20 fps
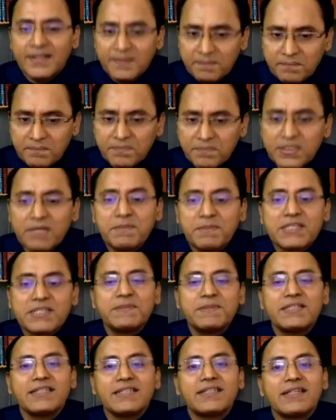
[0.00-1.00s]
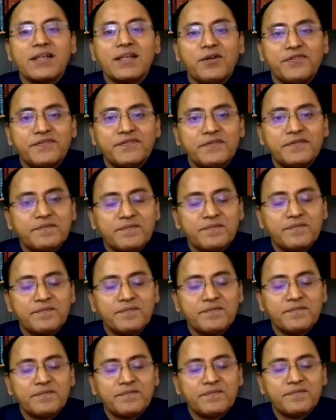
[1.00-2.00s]
they must be thinking of
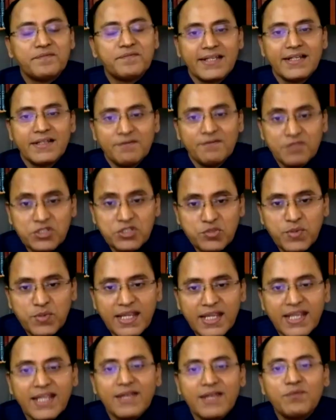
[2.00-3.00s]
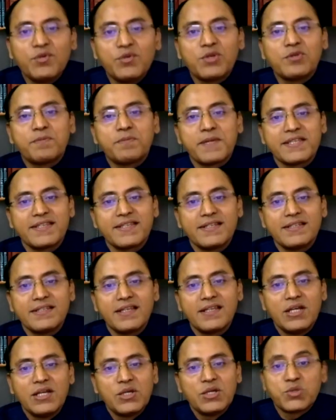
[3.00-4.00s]
which way we could present.
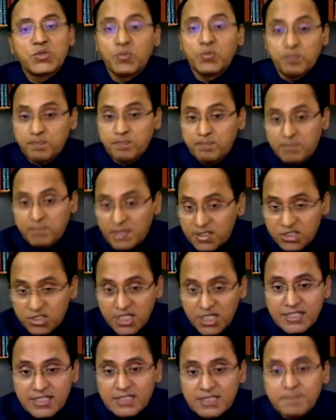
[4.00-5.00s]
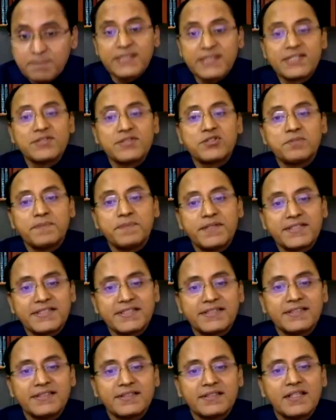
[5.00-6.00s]
So it changes person to
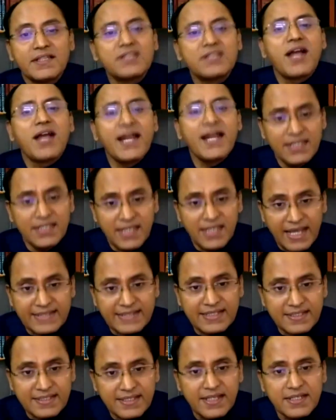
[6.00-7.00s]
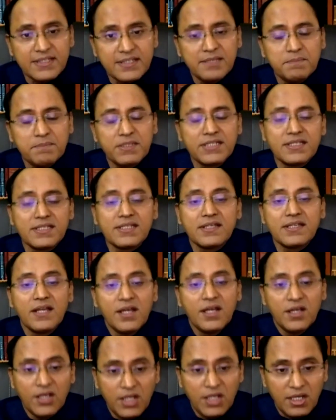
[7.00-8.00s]
person. It's highly, as I said at the beginning,
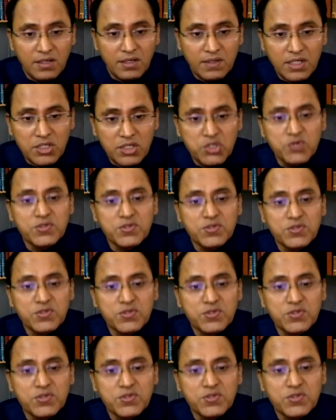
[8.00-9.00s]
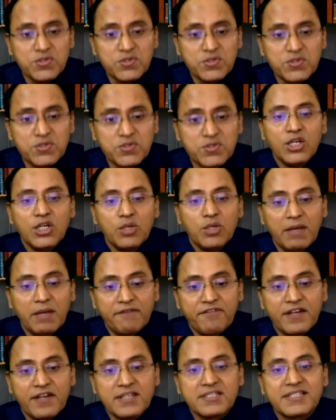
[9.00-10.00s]
individualistic. My
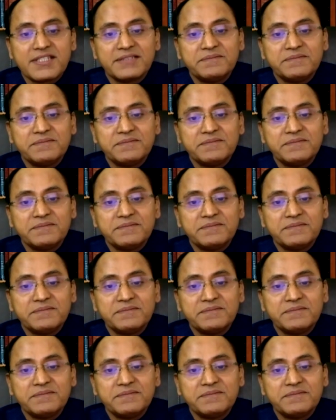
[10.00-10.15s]
friends,